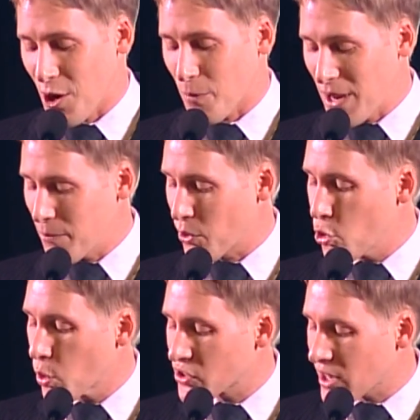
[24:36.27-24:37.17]
There are
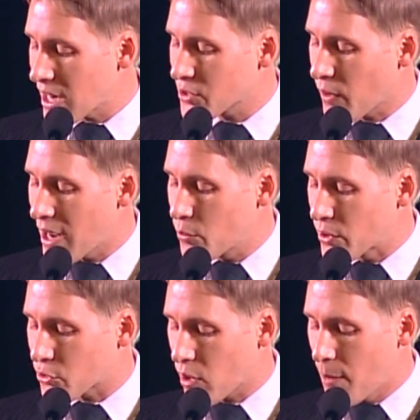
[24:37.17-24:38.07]
people who are
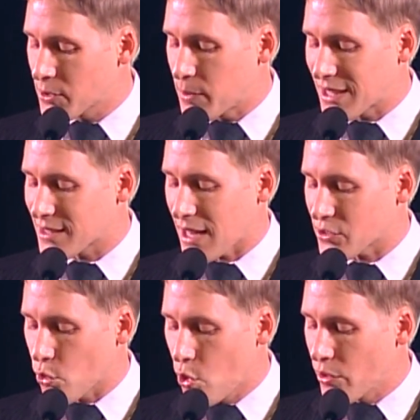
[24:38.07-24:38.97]
satisfied with crumbs because
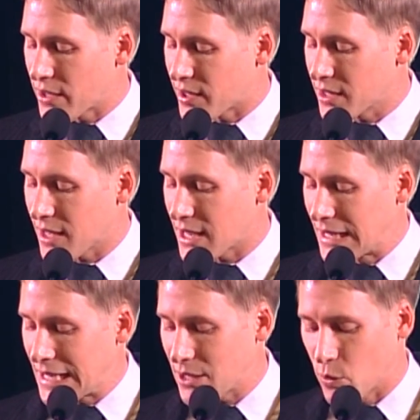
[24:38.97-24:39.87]
that's all they think
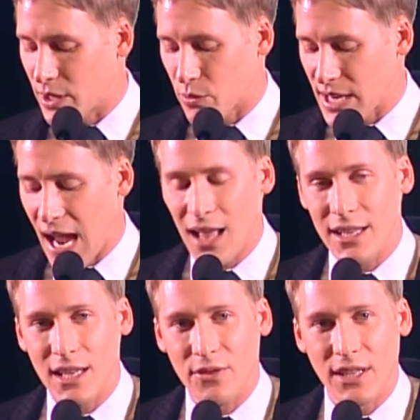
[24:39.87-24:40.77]
they can get, when in
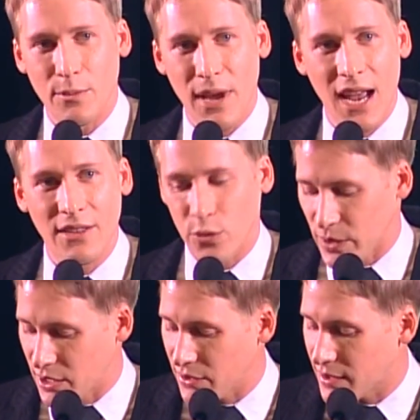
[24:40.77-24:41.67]
reality, if they
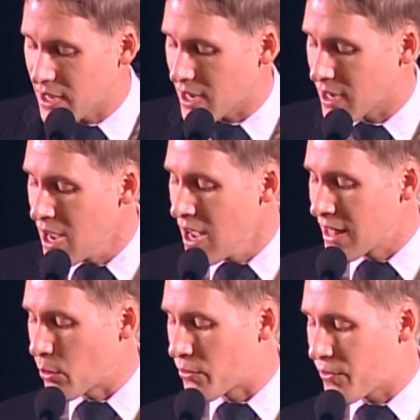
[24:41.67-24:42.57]
demand the real thing,
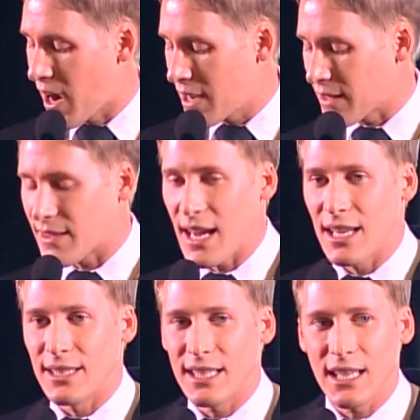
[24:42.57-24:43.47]
they will find that
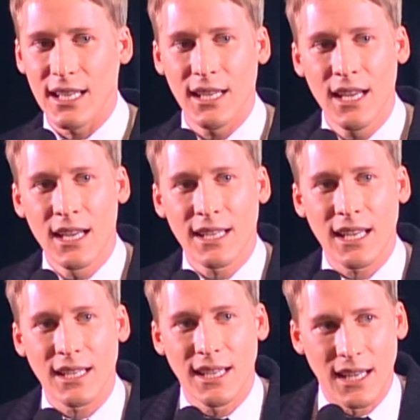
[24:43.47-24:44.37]
they indeed
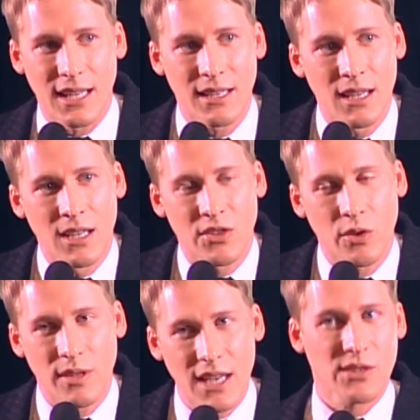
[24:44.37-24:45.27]
can get it.
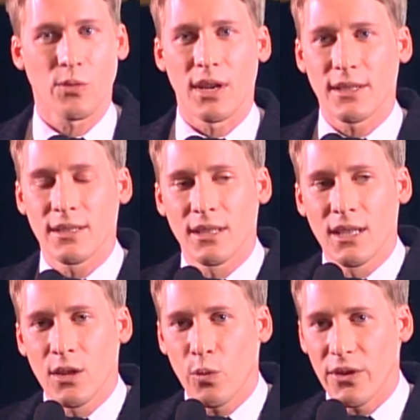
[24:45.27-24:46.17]
So guess what?
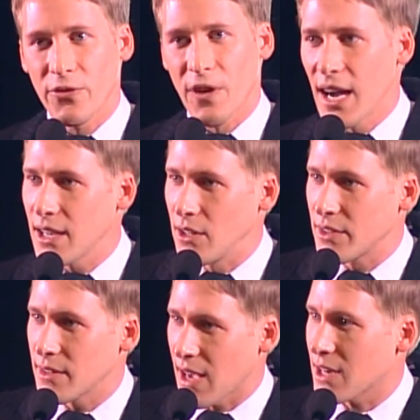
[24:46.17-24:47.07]
We
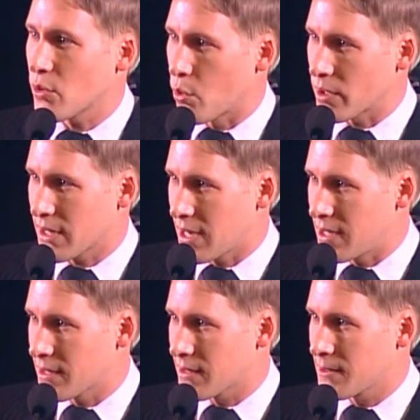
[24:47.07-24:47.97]
filed that court
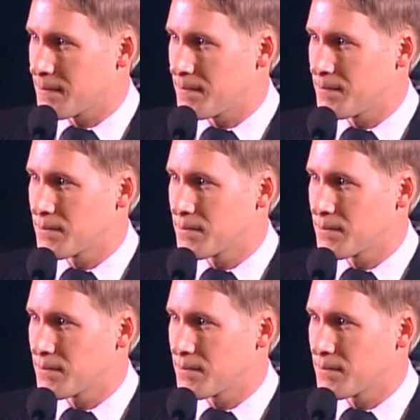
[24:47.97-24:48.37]
case.